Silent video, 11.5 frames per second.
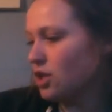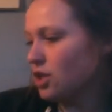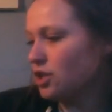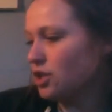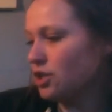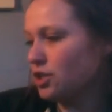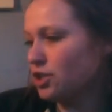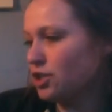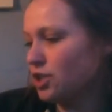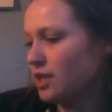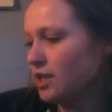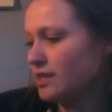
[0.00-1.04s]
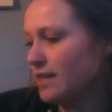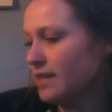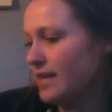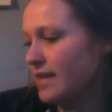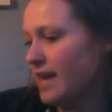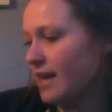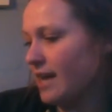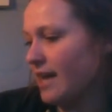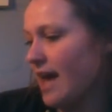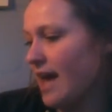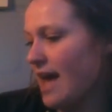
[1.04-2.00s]
Shh, said
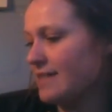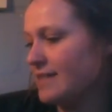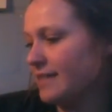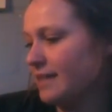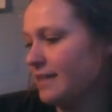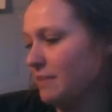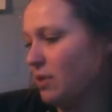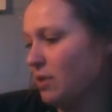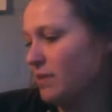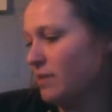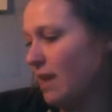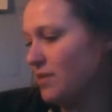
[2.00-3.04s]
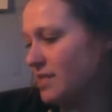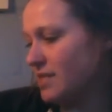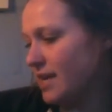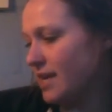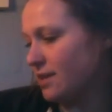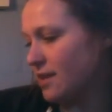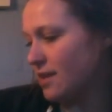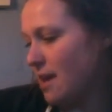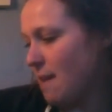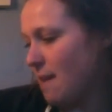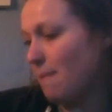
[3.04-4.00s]
Nana as they tiptoed down the stairs.
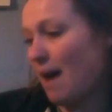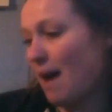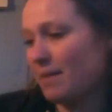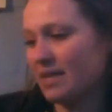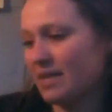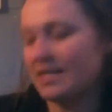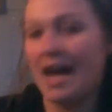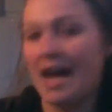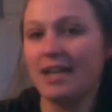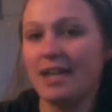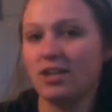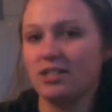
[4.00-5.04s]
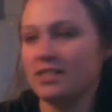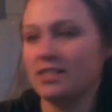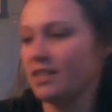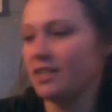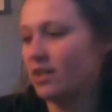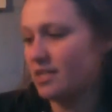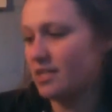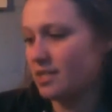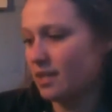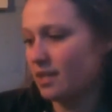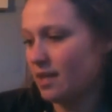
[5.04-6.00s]
Mommy and Daddy are still
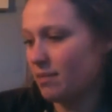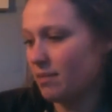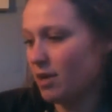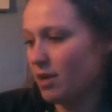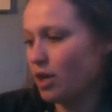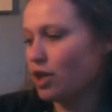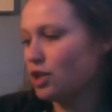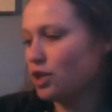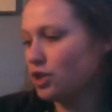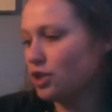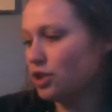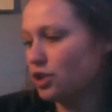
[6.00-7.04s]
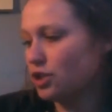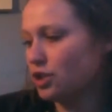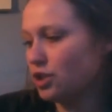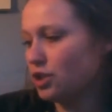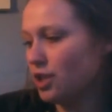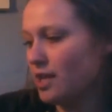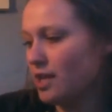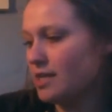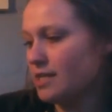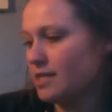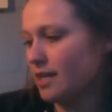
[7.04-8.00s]
asleep. Shh,
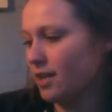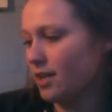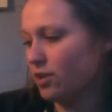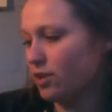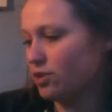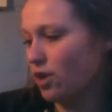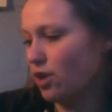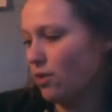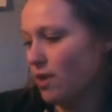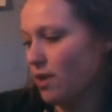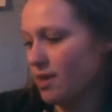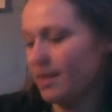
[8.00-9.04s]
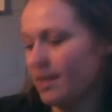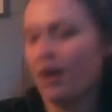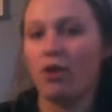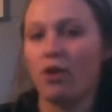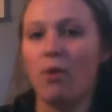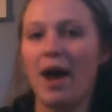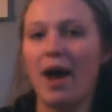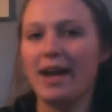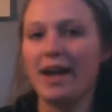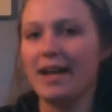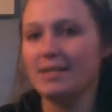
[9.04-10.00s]
said Little Joe. They are
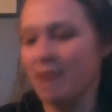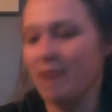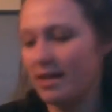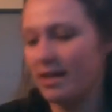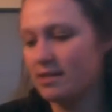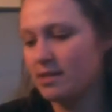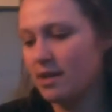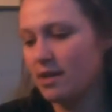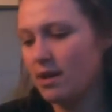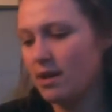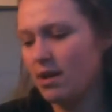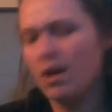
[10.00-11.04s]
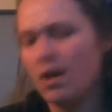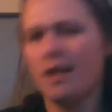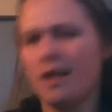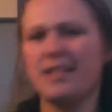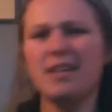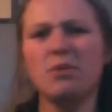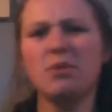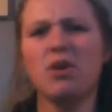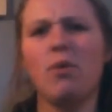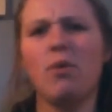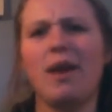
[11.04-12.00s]
quiet as mice. Does
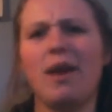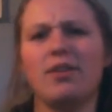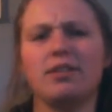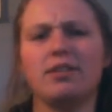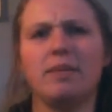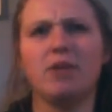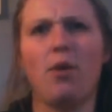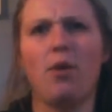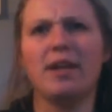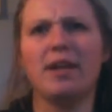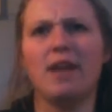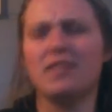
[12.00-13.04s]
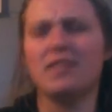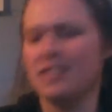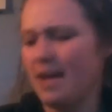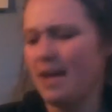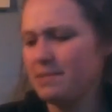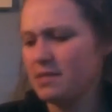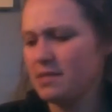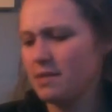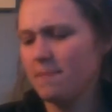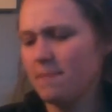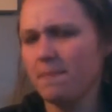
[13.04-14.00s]
anyone know why they're tiptoeing down the steps?